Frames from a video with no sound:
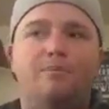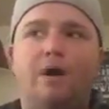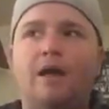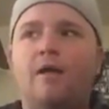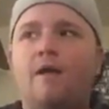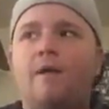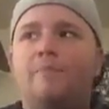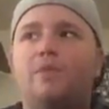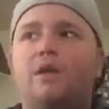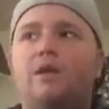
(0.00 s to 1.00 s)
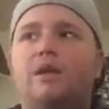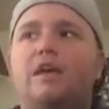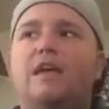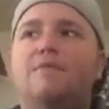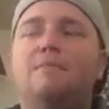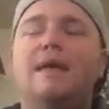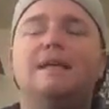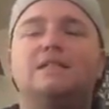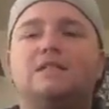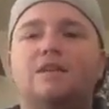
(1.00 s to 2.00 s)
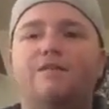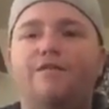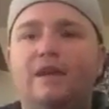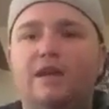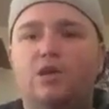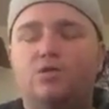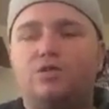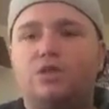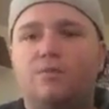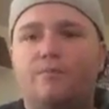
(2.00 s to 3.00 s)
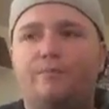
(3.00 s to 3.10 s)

But he makes videos